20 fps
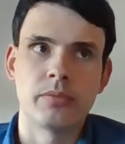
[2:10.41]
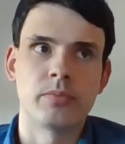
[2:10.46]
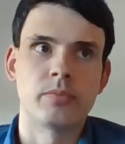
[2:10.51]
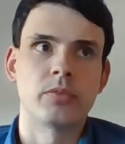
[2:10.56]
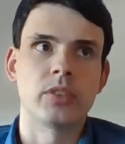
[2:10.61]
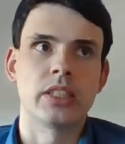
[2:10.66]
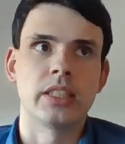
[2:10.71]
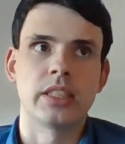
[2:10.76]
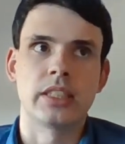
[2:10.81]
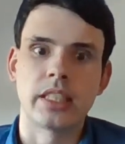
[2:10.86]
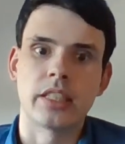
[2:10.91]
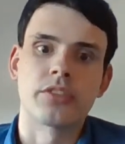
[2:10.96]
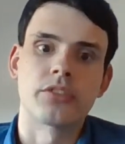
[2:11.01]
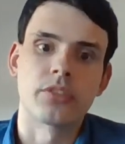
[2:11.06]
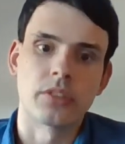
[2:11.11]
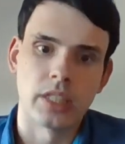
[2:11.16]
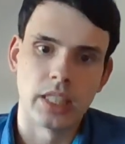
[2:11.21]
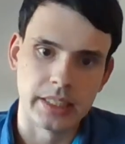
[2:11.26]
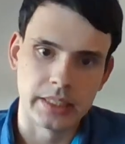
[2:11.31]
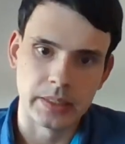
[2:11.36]
really
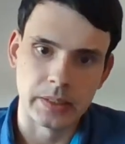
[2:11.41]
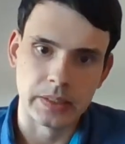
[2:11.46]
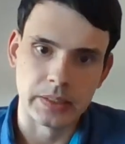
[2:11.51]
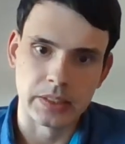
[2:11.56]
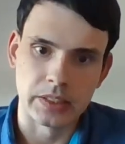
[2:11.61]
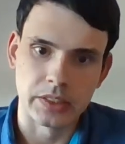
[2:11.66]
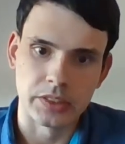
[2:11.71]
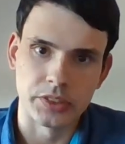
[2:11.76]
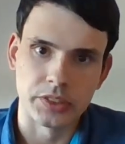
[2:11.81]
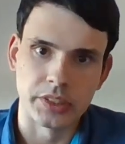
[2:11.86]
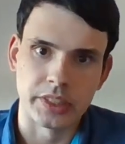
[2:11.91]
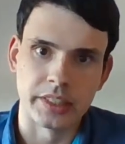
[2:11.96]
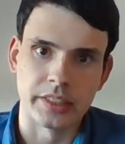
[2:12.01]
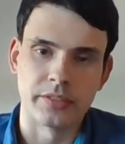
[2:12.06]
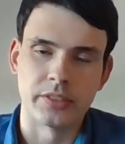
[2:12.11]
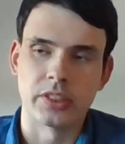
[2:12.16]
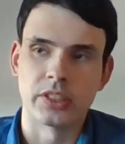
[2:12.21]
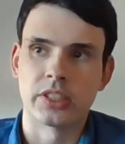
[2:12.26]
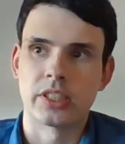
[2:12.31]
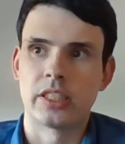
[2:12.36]
central ideas in the
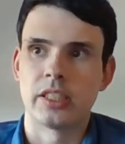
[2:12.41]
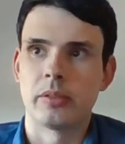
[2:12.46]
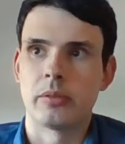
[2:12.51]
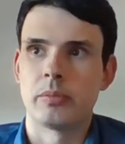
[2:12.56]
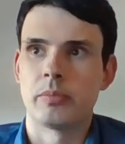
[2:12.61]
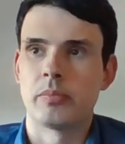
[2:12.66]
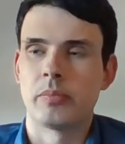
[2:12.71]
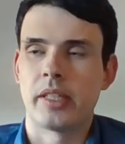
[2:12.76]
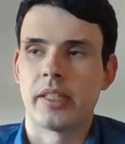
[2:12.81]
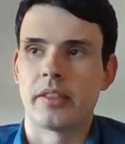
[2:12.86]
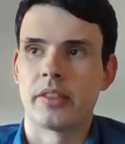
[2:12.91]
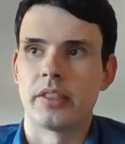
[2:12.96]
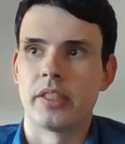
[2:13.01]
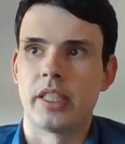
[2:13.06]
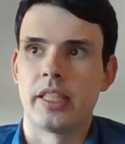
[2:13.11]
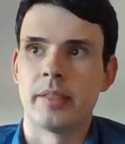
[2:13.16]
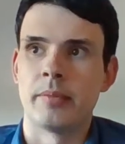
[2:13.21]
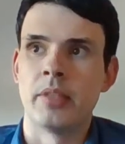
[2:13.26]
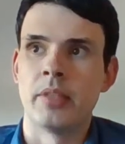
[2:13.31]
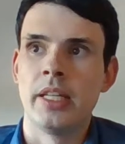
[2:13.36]
neurodiversity
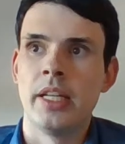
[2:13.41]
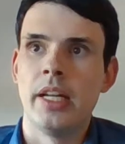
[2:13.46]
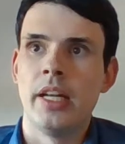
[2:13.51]
paradigm